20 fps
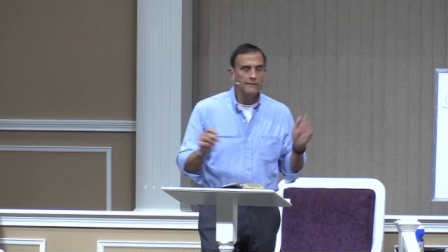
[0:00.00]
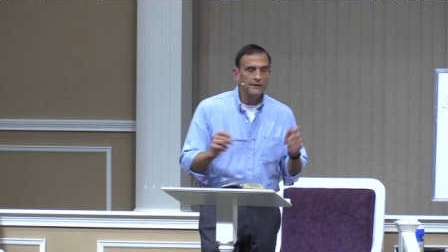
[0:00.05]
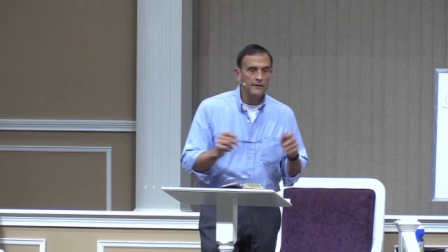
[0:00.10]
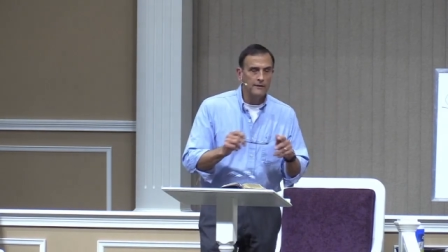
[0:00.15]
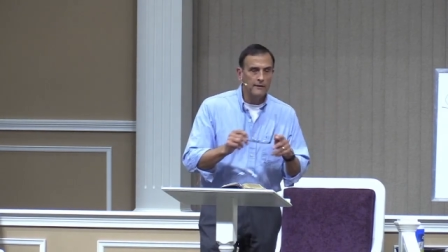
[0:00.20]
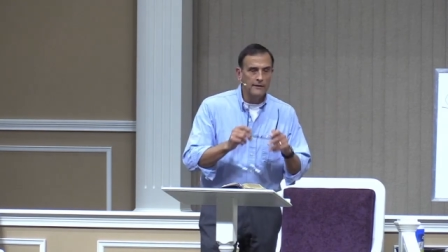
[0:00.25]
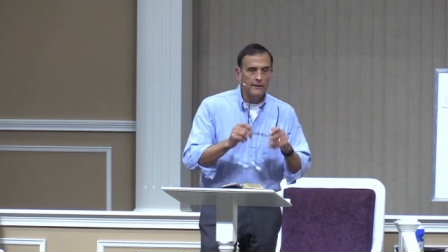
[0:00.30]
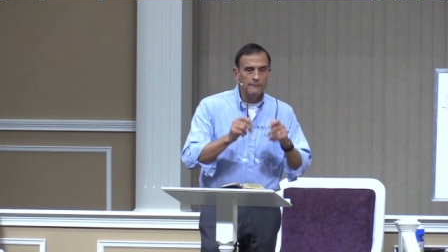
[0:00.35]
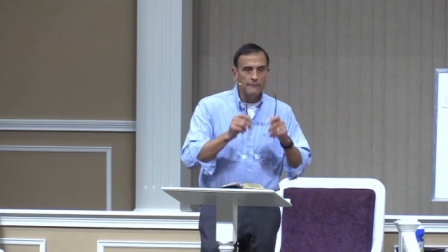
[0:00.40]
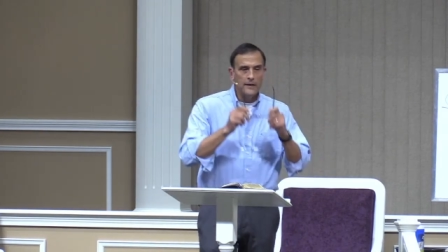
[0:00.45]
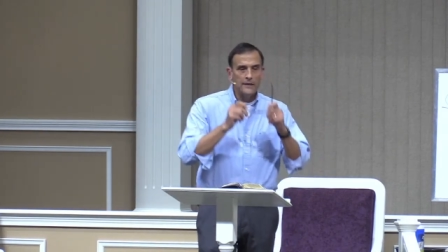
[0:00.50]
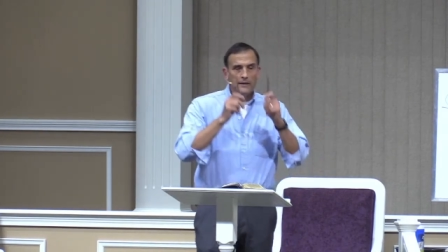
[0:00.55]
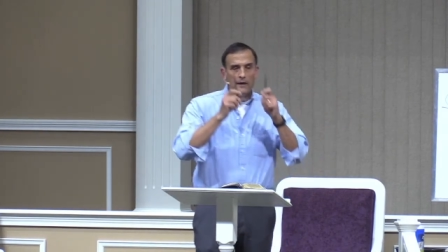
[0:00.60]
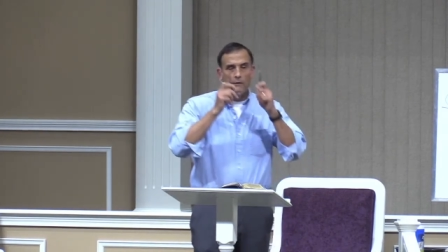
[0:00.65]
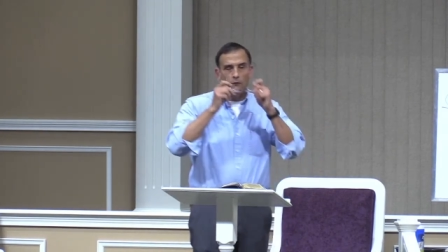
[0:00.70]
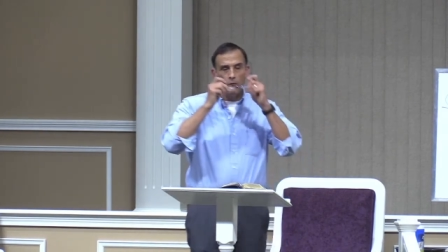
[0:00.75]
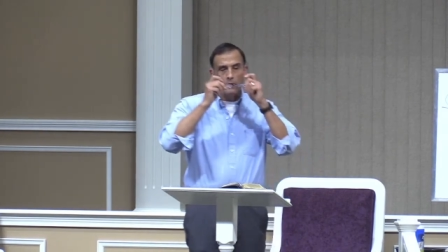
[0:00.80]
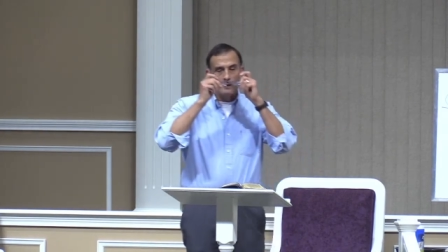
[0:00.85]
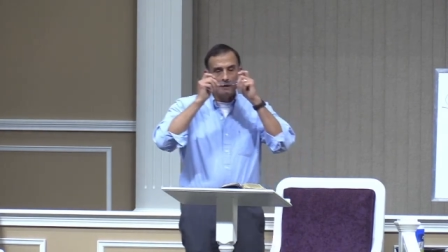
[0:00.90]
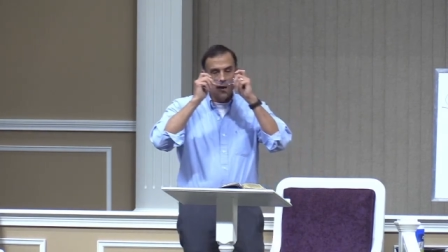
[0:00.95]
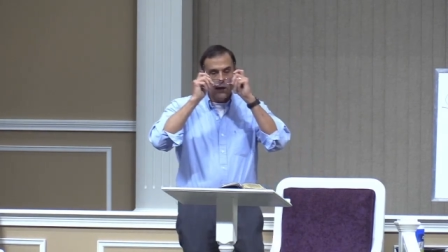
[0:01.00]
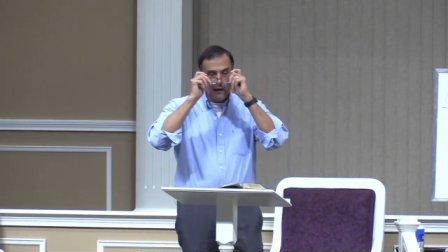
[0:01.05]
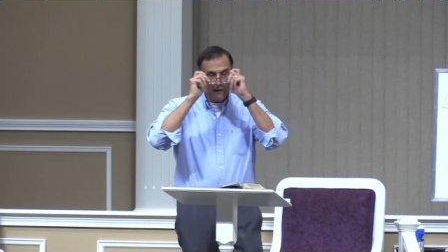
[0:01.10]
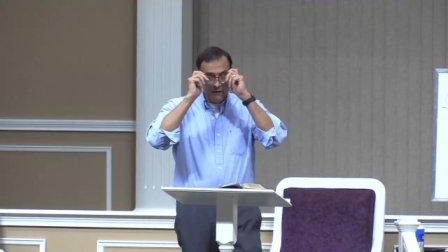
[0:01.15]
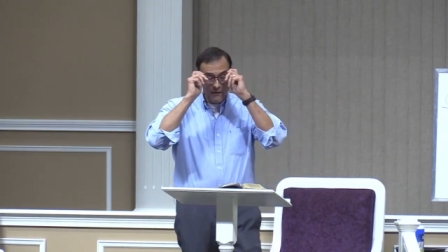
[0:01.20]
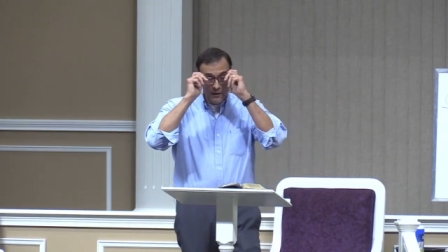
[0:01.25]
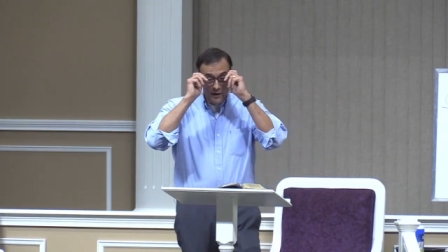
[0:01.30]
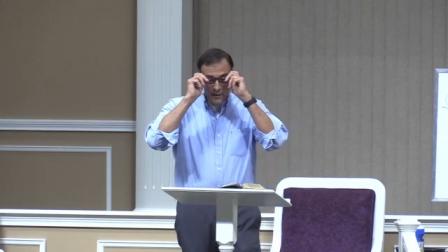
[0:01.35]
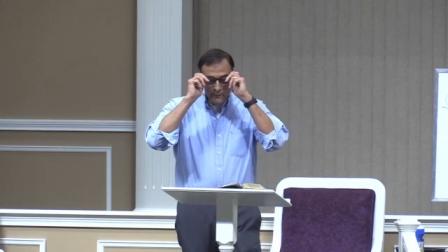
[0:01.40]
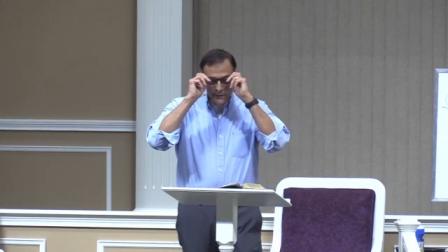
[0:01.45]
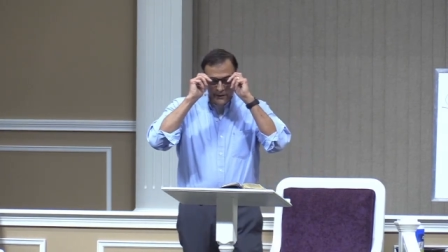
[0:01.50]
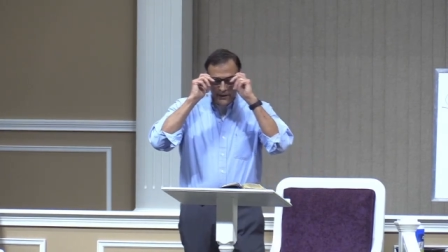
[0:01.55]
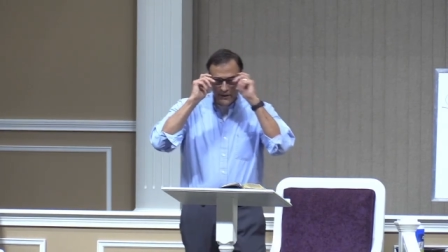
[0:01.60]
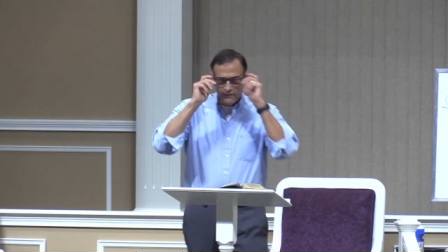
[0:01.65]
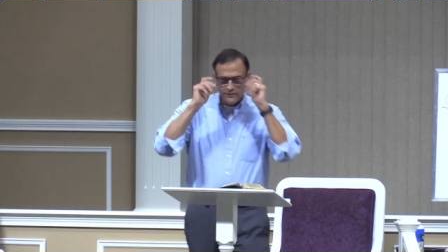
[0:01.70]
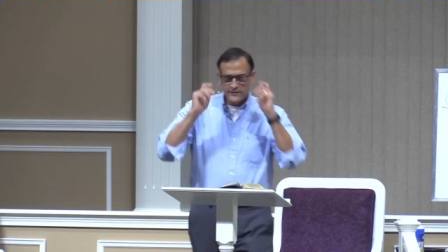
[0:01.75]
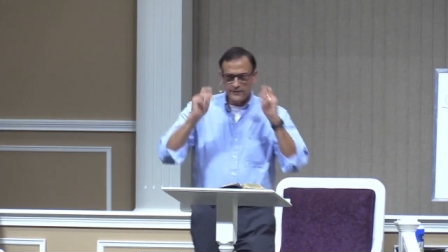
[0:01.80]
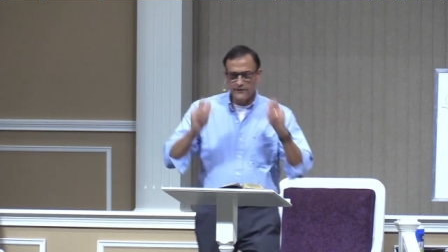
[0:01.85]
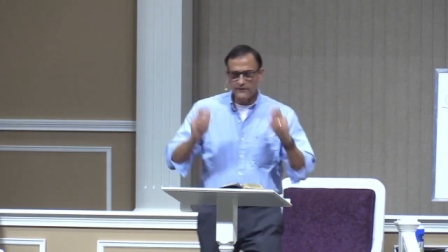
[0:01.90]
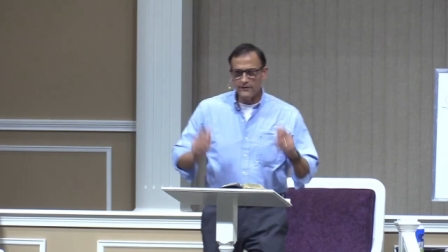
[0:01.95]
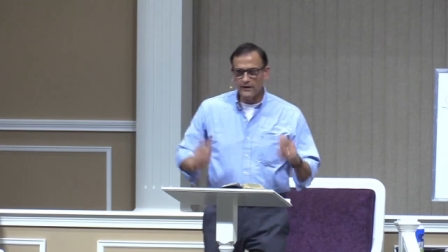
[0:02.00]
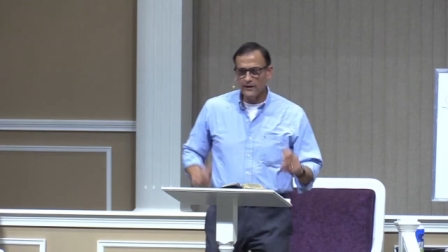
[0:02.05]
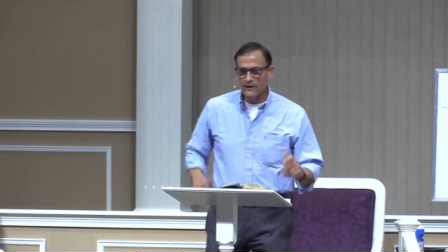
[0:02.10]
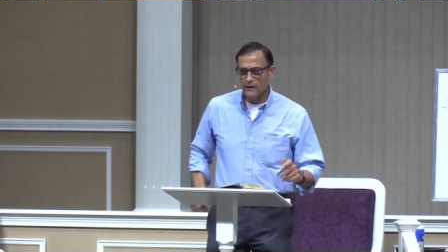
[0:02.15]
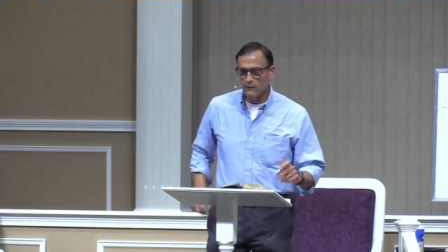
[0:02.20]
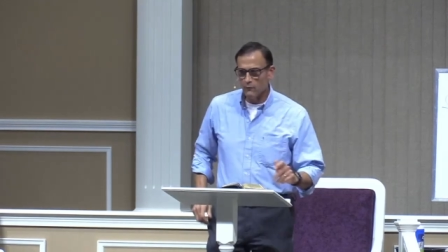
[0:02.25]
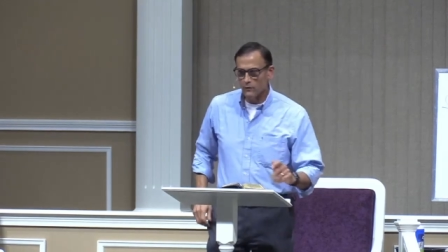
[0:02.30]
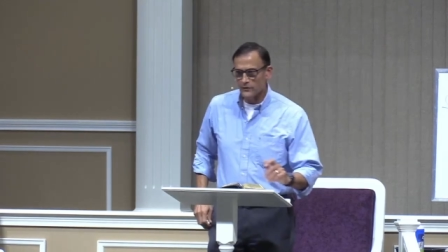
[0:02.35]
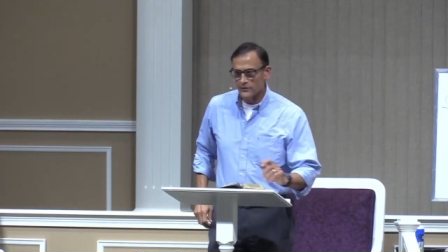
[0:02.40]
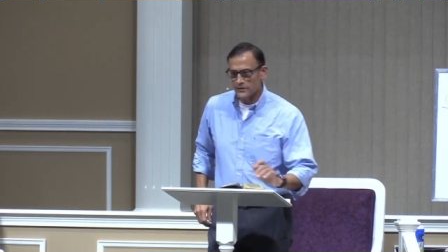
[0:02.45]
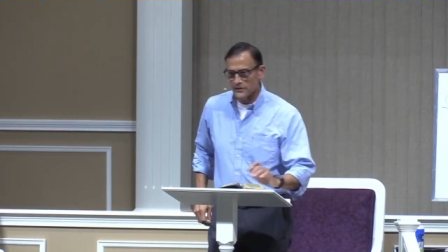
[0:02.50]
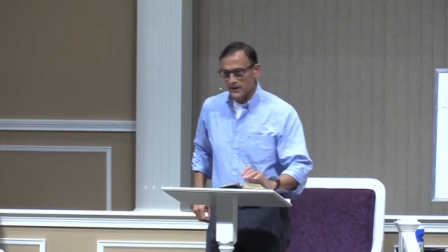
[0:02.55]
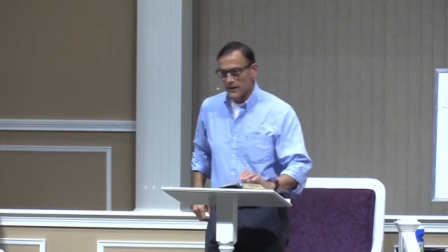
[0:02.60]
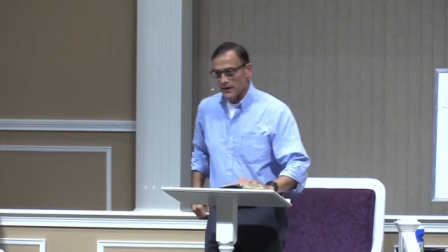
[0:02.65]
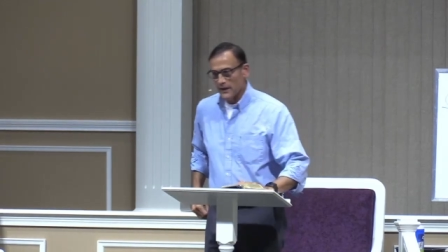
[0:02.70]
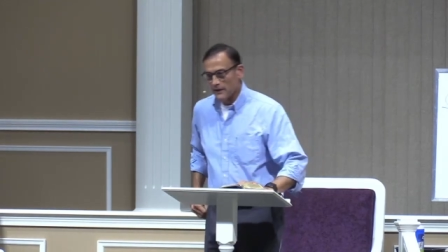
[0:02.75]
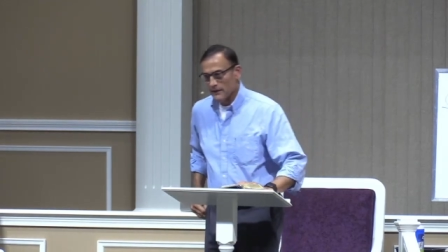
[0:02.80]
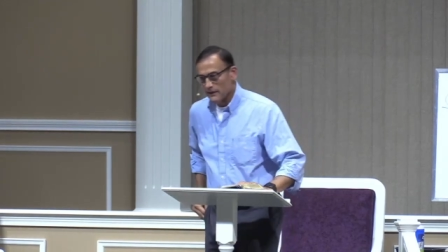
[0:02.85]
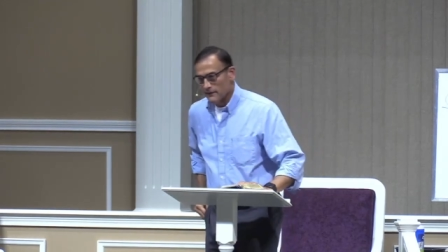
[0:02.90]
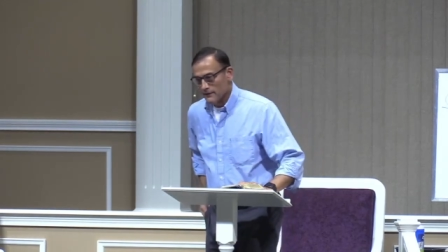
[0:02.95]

you know, that may not work out. But here's the thing I will say.